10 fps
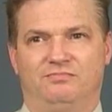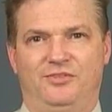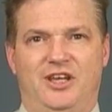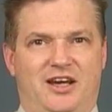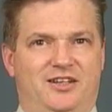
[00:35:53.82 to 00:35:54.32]

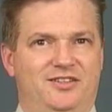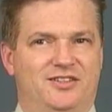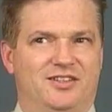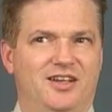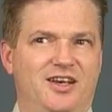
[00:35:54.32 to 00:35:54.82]

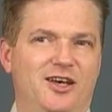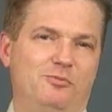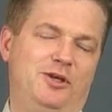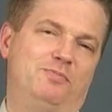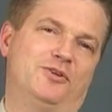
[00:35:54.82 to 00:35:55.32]
Yes.
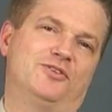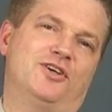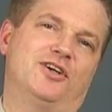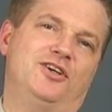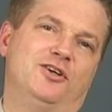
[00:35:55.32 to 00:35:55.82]
People are
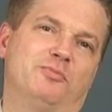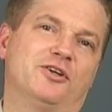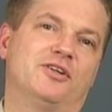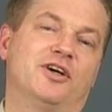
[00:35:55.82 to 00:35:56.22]
talking about